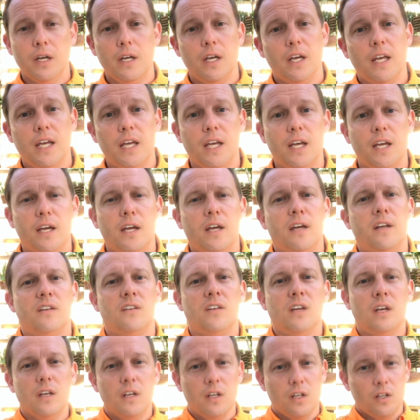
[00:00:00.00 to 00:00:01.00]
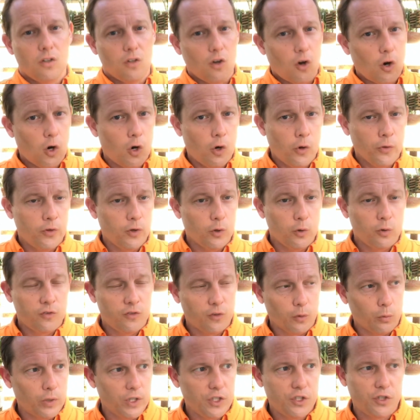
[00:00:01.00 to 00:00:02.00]
and all those
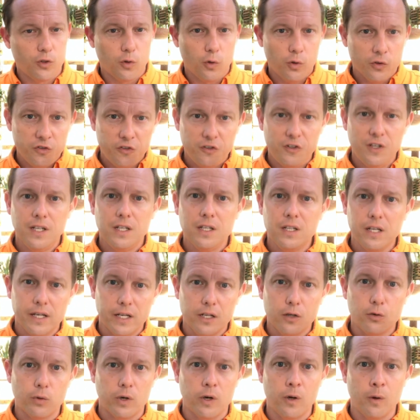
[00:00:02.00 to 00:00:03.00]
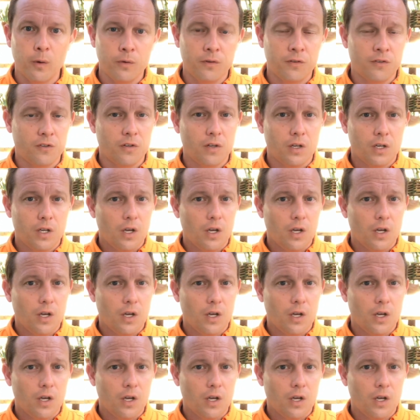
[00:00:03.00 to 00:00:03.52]
original seedling growths